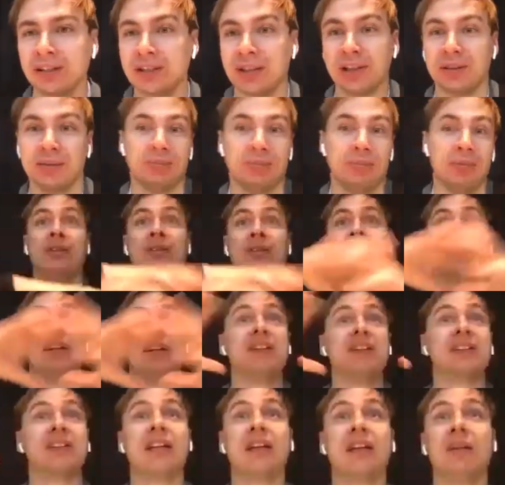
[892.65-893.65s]
that the
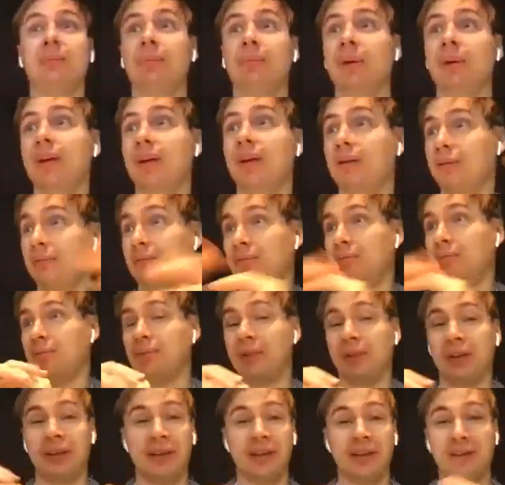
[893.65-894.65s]
list can be
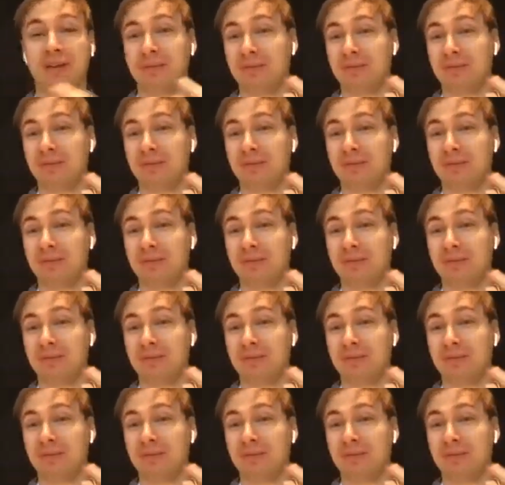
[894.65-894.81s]
like